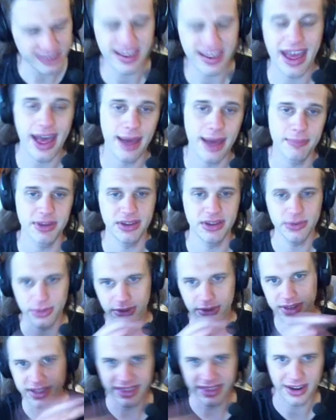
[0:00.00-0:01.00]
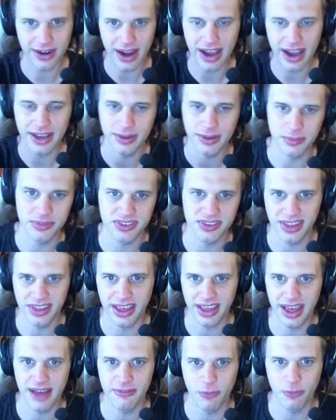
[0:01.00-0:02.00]
tab and you look at their items and they
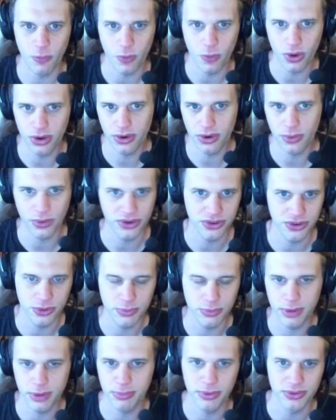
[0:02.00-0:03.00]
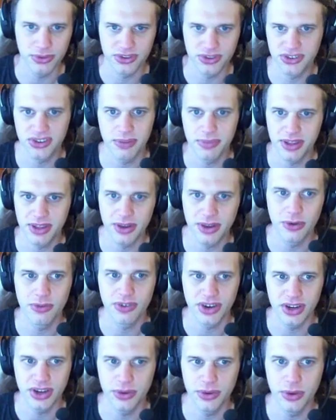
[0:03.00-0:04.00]
have one or two purples or something over
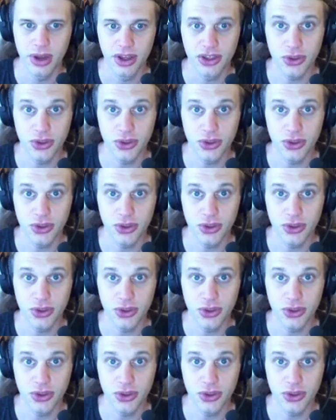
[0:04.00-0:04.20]
you,